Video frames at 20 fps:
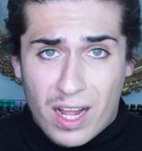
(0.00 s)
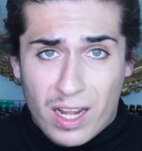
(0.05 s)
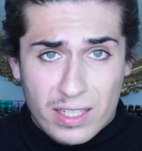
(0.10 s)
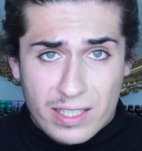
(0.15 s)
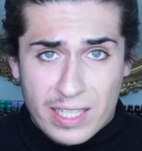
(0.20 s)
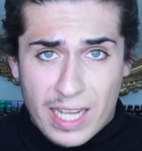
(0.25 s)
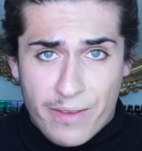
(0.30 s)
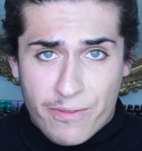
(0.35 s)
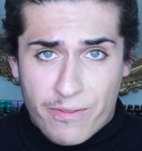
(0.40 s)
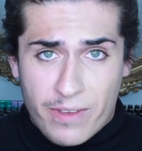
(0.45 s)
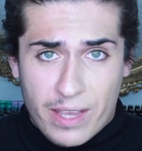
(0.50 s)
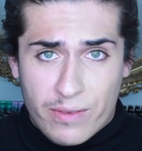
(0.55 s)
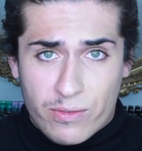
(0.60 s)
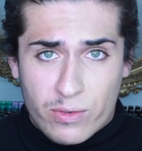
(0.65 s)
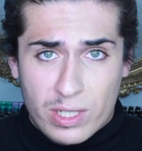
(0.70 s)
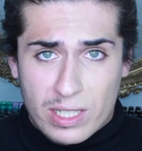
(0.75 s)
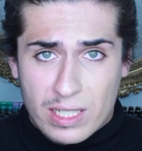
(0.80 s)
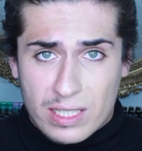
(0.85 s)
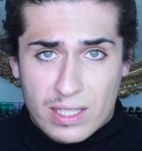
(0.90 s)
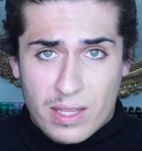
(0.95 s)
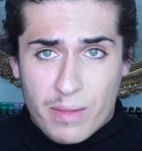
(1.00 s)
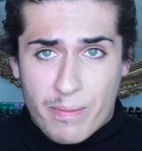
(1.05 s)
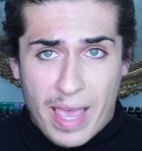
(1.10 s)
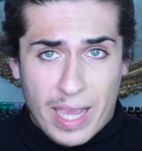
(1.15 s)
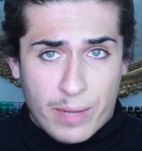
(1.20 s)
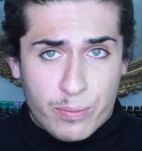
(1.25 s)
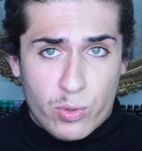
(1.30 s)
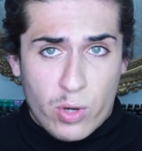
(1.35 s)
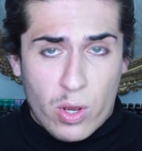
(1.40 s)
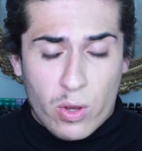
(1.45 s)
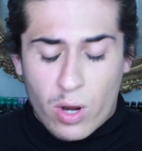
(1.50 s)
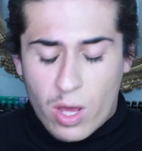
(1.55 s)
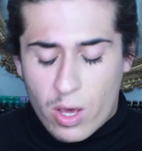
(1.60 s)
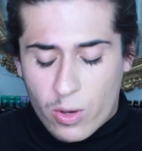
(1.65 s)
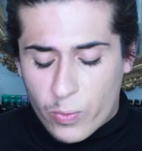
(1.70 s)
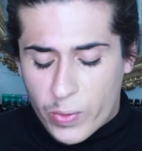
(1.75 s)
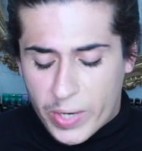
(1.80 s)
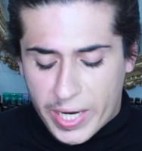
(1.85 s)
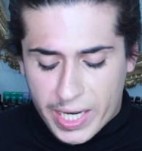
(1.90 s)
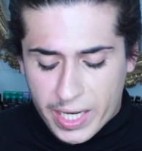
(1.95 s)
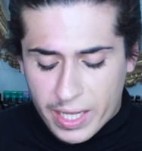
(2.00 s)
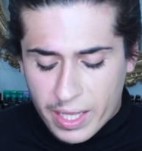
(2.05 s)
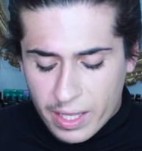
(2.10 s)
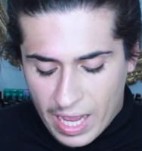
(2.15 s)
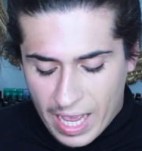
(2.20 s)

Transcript: all-time favorite is the MAC Pro Longwear.